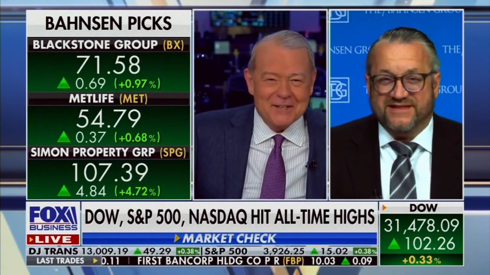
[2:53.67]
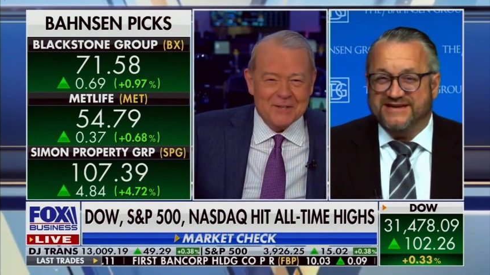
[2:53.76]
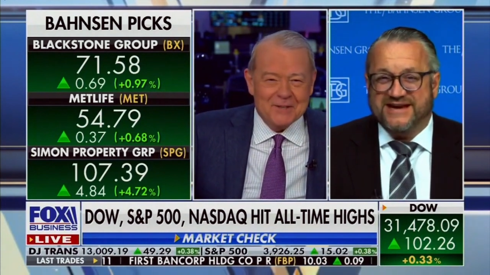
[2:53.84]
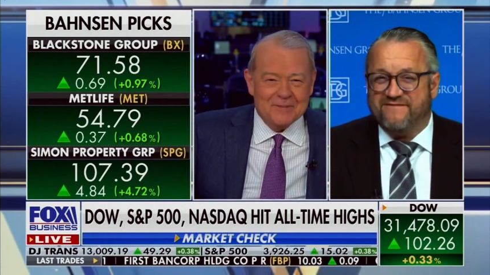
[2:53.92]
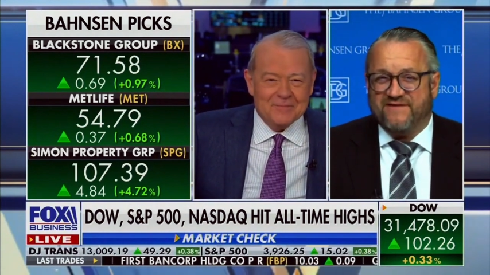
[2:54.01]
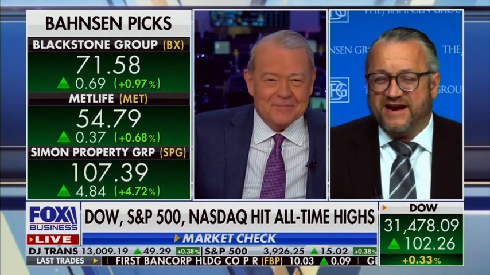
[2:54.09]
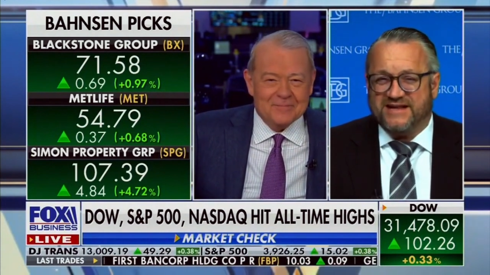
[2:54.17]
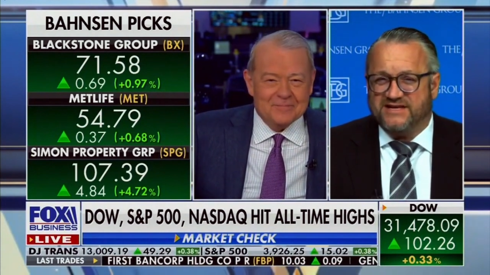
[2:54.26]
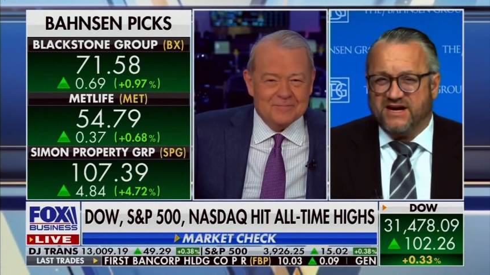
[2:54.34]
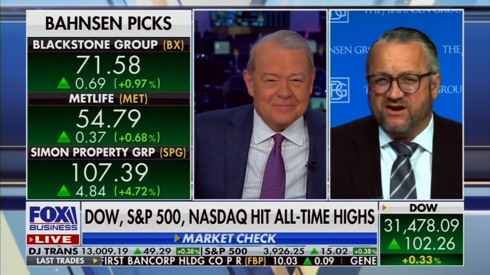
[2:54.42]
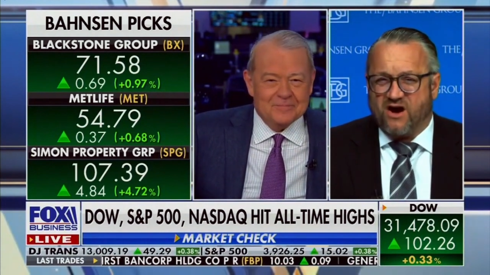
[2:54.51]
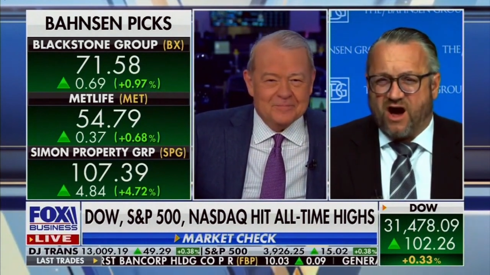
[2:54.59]
Speaker 1: The dividend
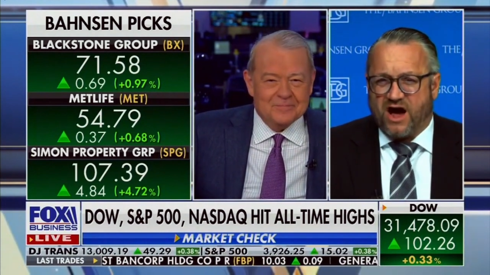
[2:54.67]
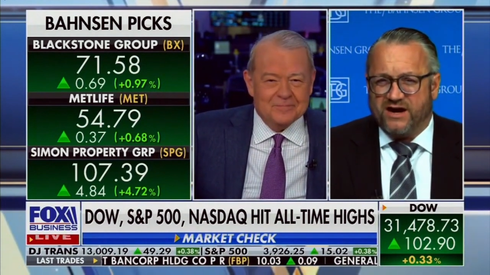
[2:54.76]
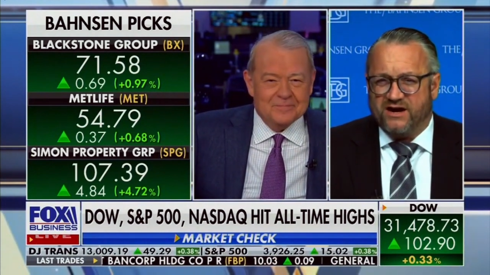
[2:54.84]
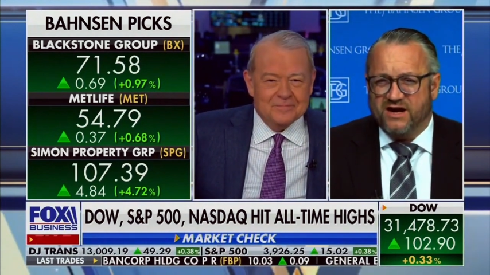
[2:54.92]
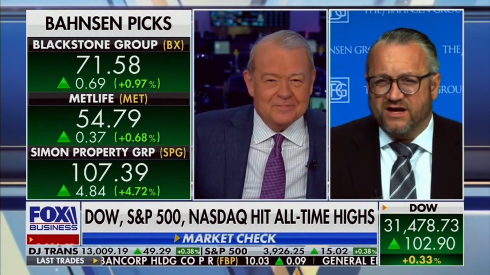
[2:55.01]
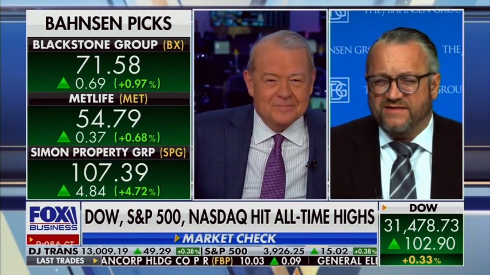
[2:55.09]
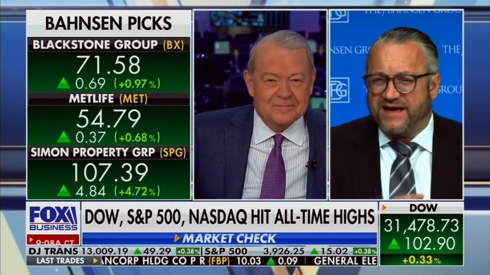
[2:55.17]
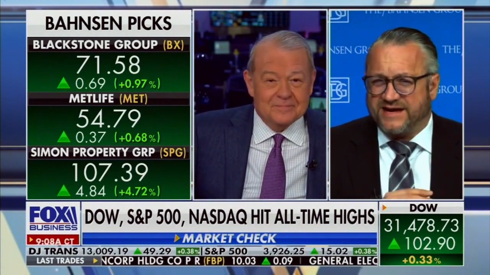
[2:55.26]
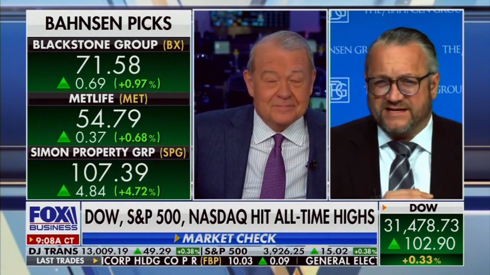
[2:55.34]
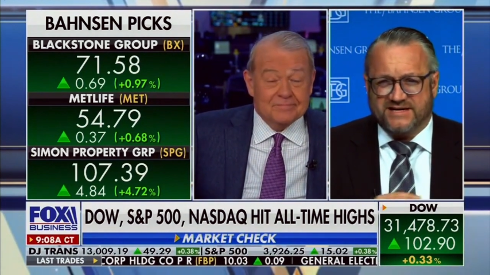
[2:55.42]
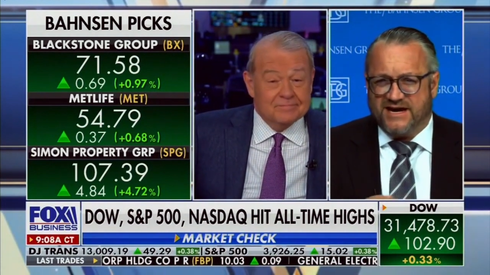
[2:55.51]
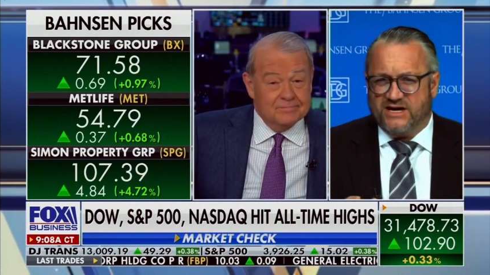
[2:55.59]
did not. They
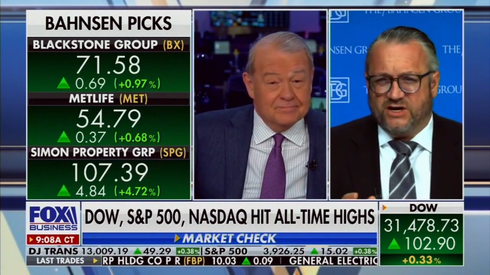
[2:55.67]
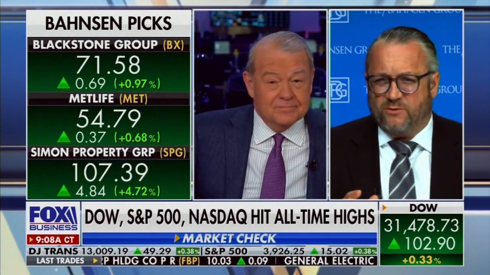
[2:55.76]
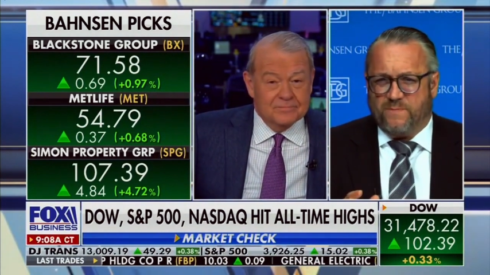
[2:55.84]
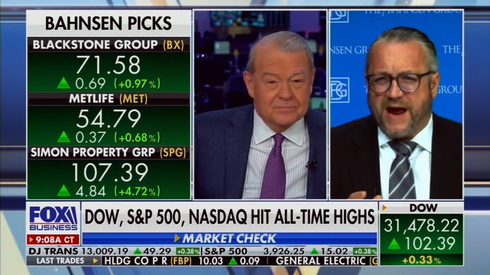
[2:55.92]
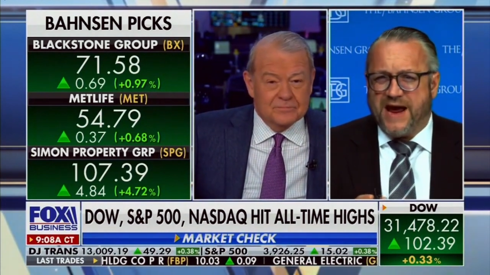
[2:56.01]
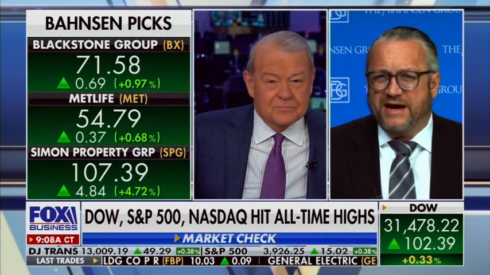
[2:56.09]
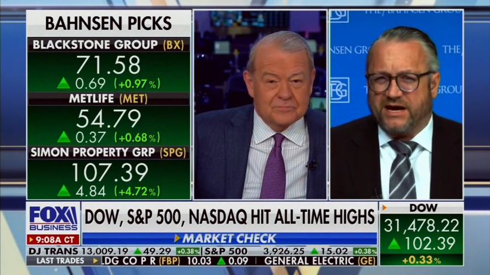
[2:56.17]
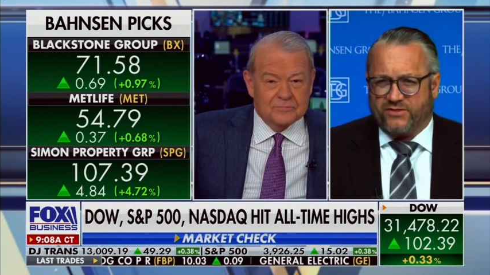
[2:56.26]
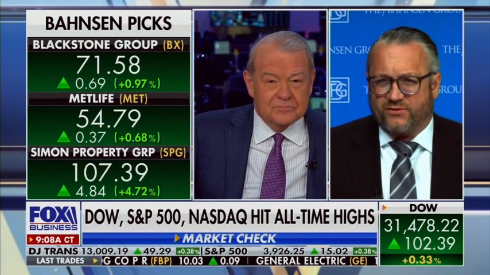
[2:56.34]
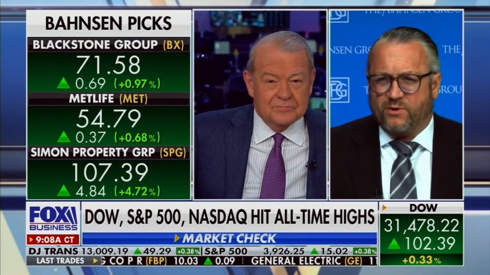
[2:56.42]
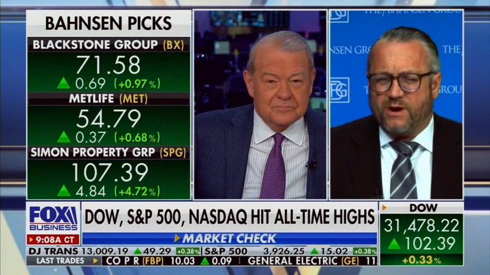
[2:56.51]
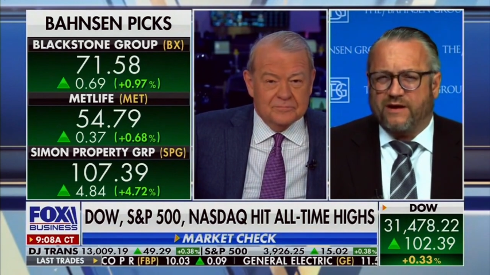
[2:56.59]
continue paying it
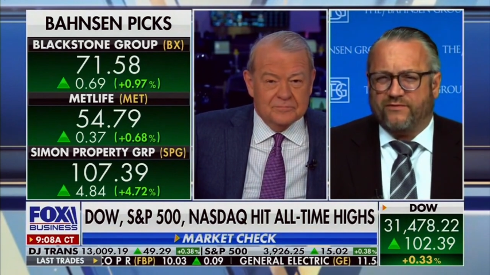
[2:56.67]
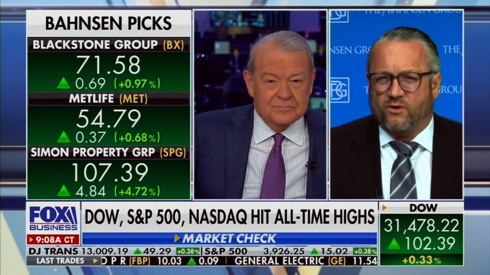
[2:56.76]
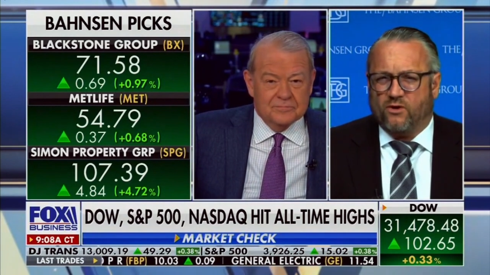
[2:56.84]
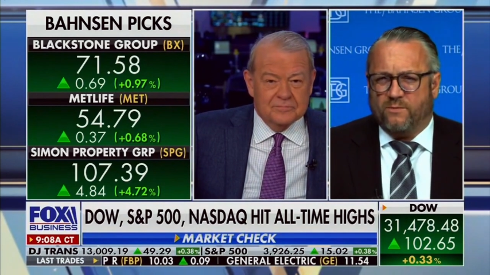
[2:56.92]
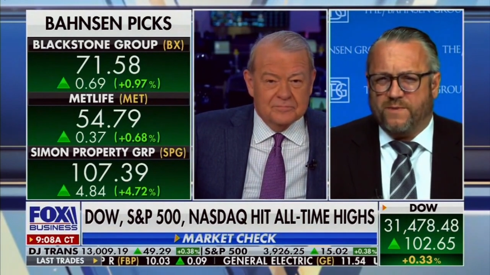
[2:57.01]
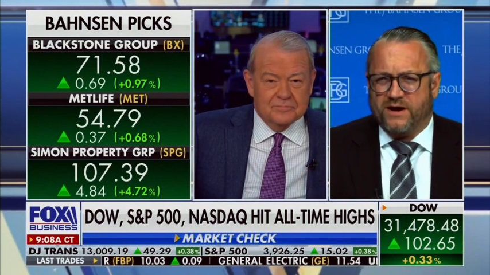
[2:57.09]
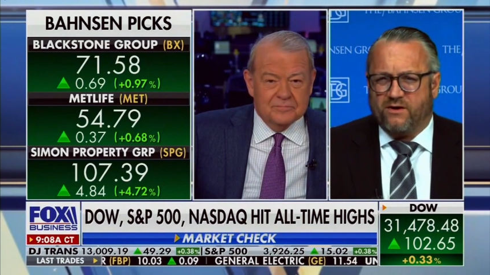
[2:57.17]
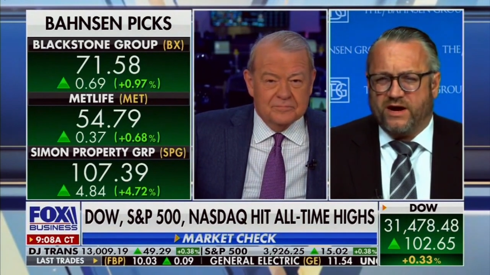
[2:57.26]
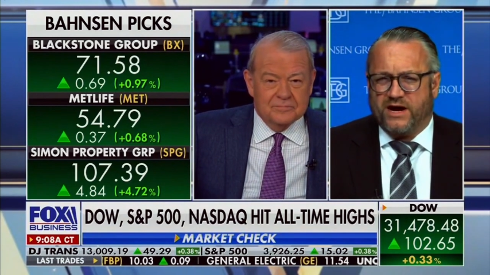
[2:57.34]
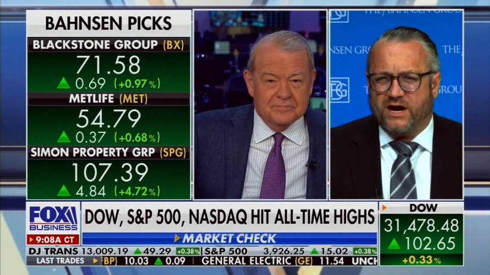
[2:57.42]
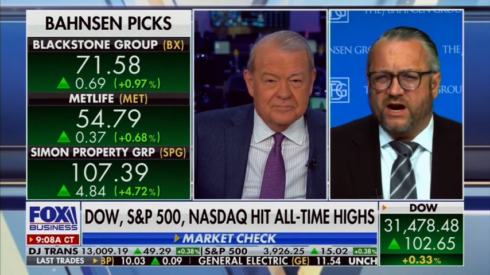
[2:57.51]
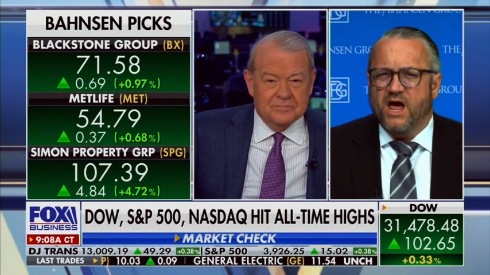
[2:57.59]
throughout the whole
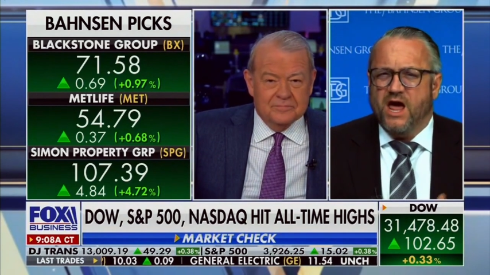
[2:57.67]
period.